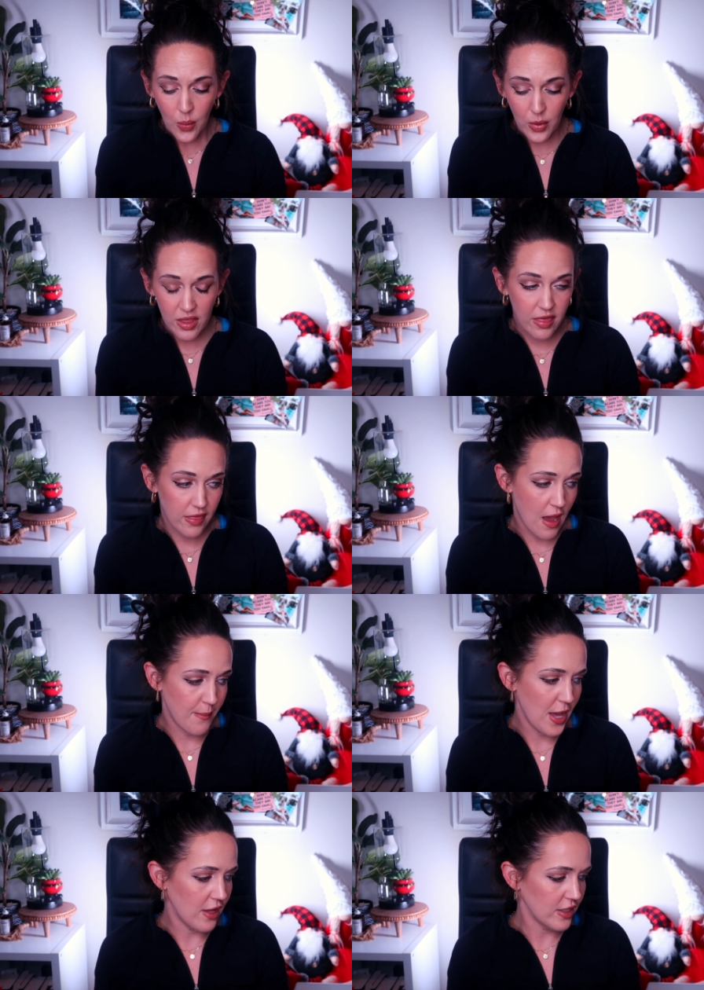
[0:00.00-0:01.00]
with
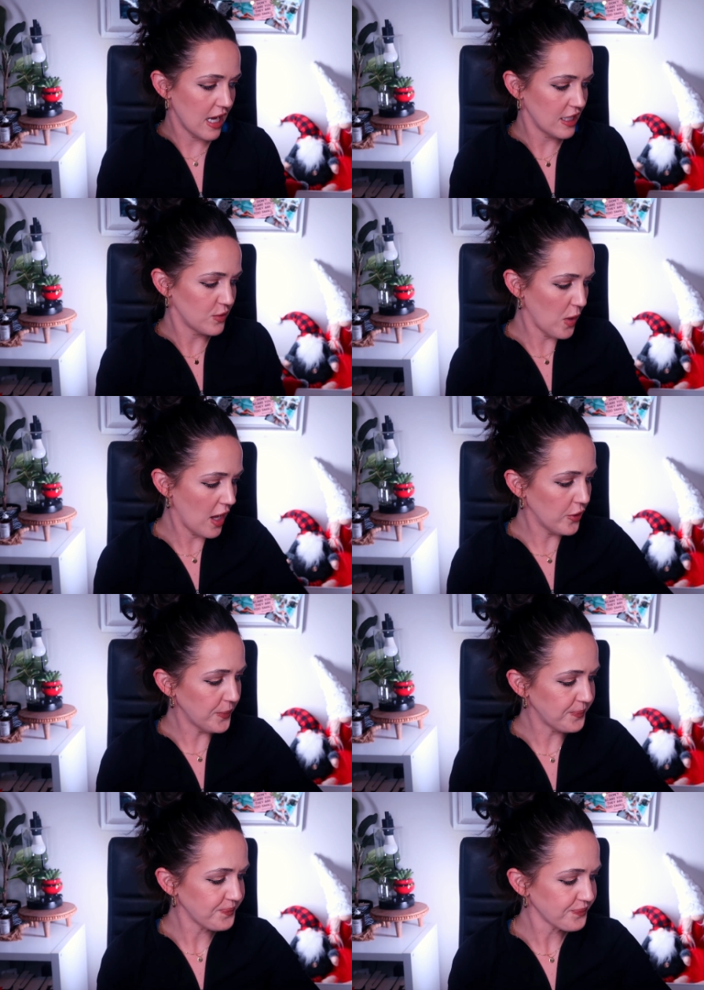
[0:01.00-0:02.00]
that palette as
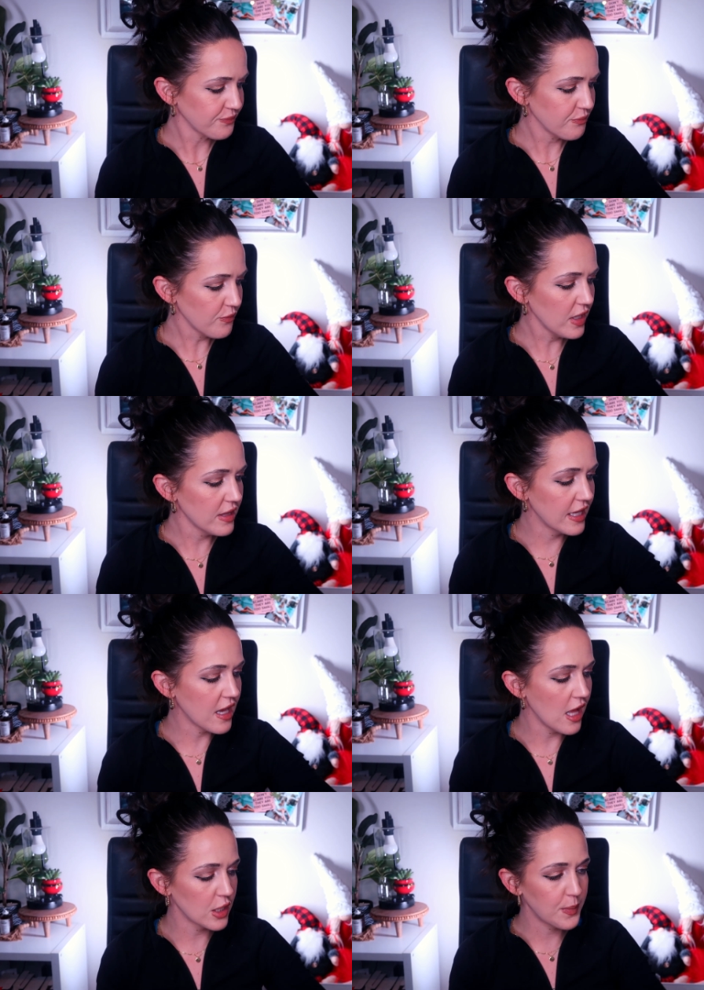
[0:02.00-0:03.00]
well. The
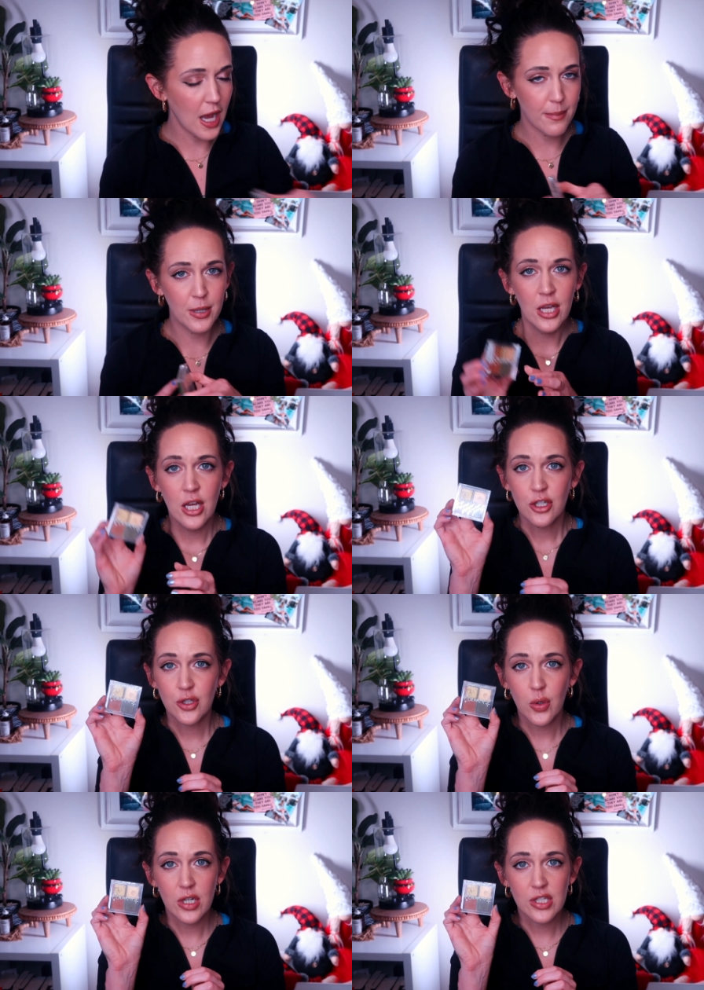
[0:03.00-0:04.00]
ColourPop
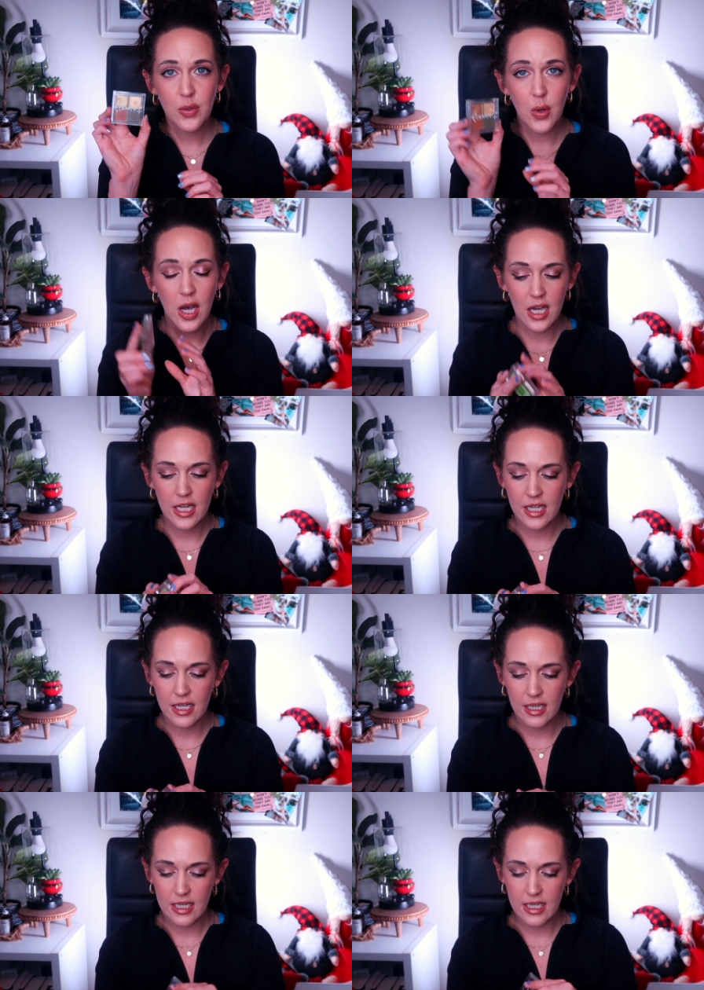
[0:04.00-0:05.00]
Taurus Quad